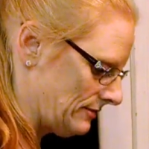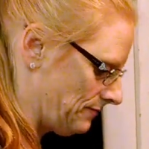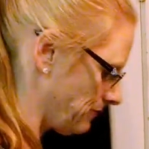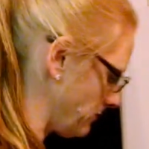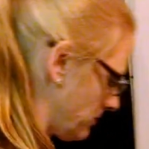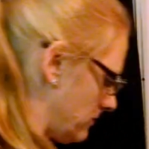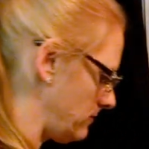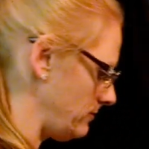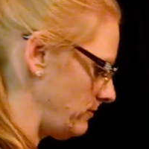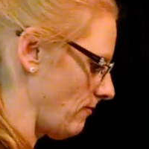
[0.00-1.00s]

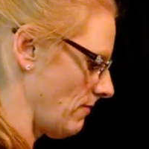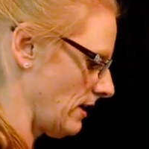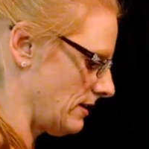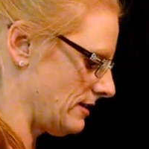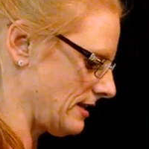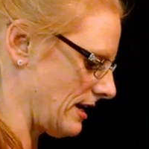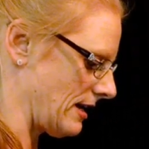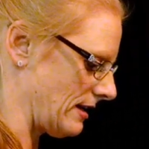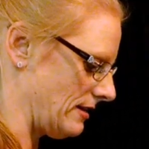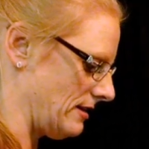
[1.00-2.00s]
Let's
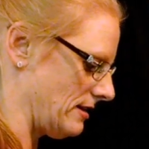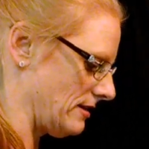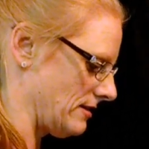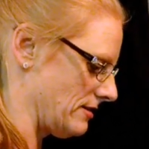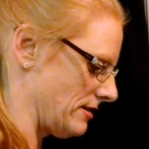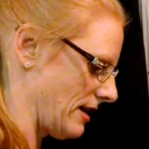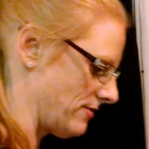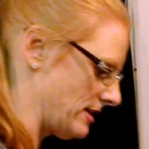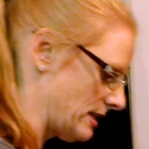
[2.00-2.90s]
add another half